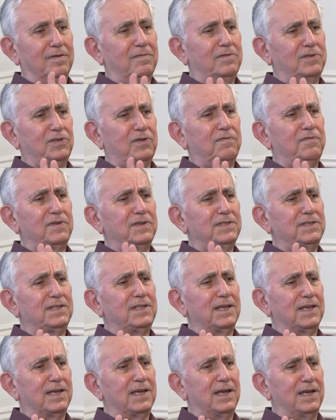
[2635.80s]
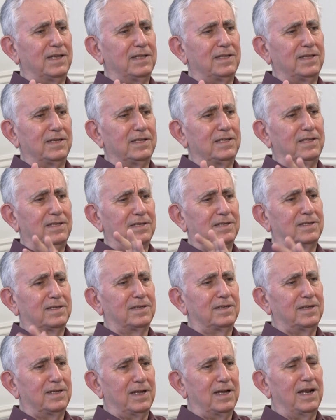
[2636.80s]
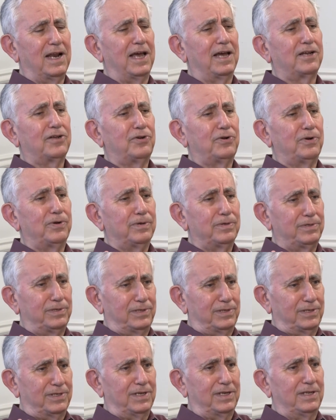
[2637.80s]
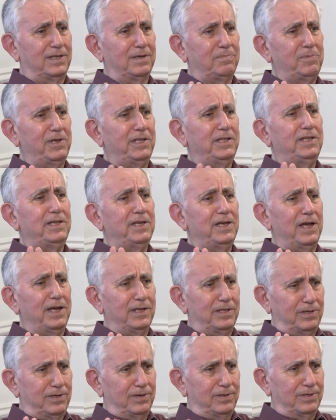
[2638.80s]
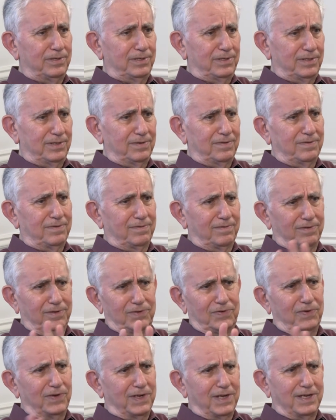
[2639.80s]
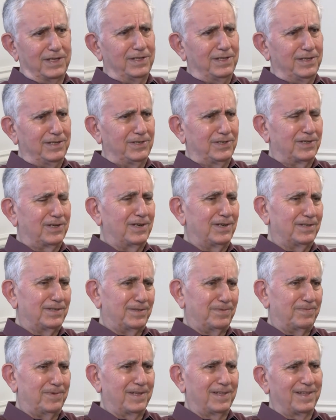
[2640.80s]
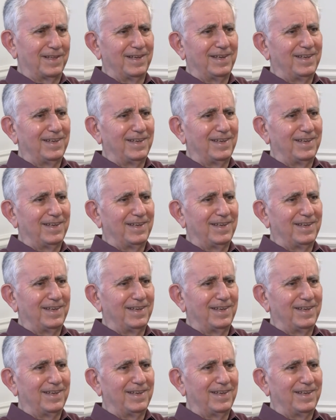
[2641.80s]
sophisticated electrodes and the mediators, which we can discuss, but